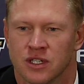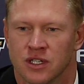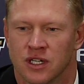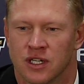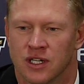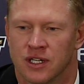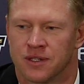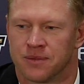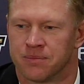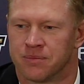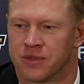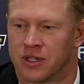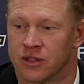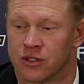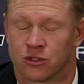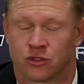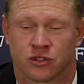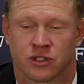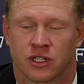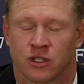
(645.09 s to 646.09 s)
Then
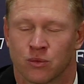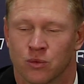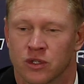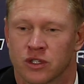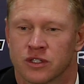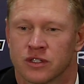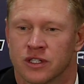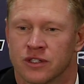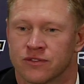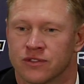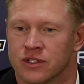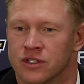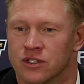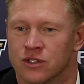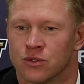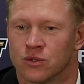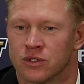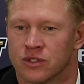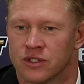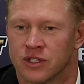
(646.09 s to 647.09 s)
there's a lot of work left to
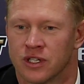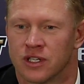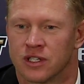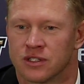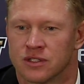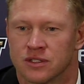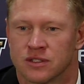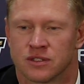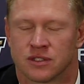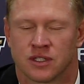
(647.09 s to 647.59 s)
do with that.